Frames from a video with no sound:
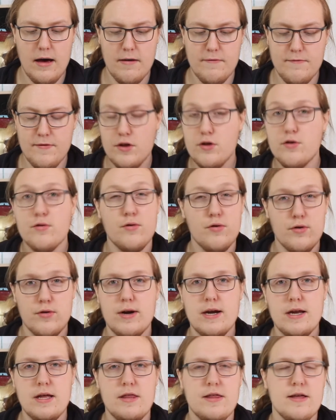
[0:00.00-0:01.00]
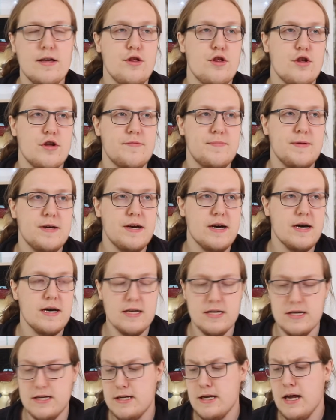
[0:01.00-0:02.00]
visual or anything, just
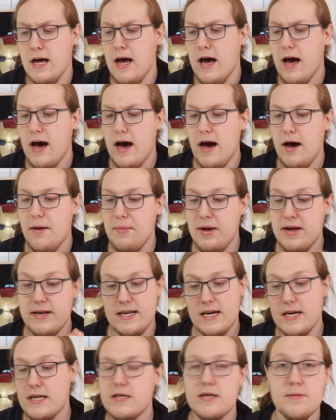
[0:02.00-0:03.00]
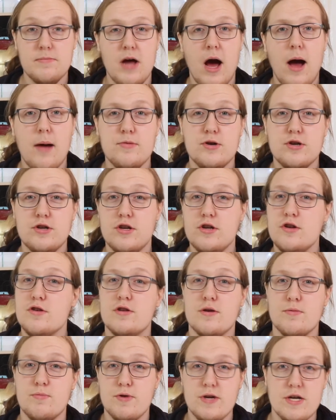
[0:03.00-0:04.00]
because it takes some time just to do
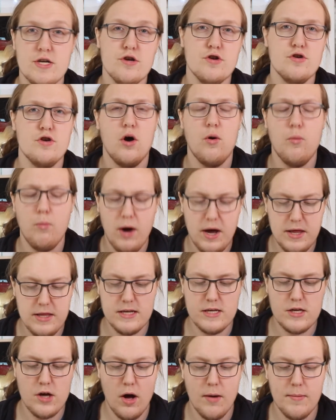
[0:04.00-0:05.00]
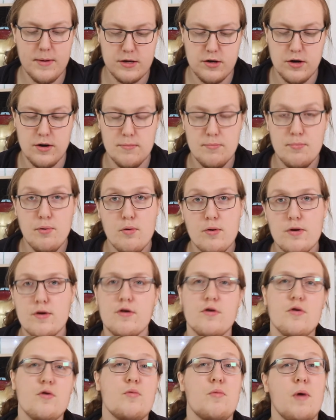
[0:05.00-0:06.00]
some research on why these comics are
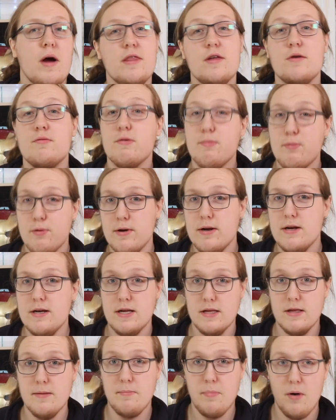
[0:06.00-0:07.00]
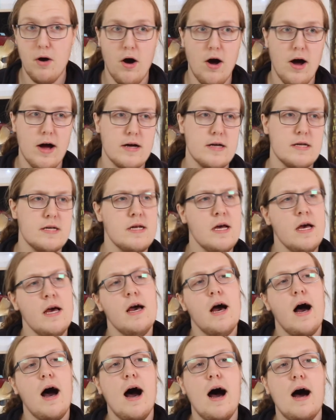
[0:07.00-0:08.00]
important or why they were put into the box.
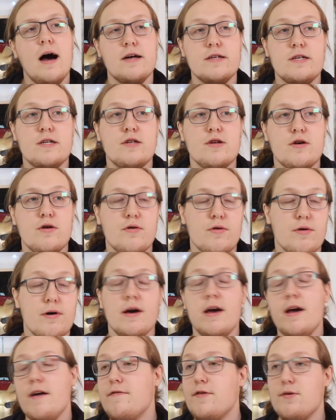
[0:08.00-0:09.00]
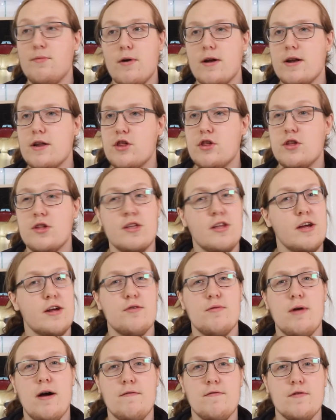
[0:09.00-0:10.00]
So if you want to stick
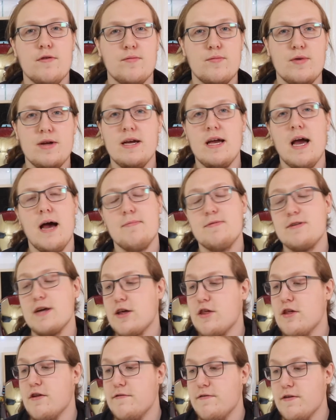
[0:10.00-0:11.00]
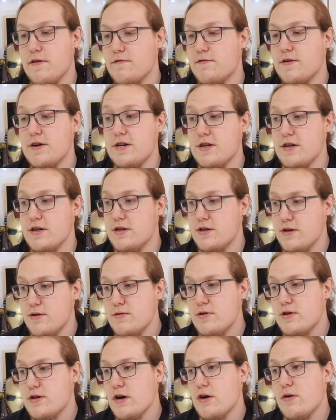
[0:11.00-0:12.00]
around for the recap section, feel free to do
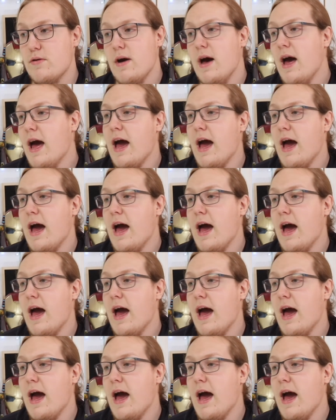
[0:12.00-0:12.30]
so.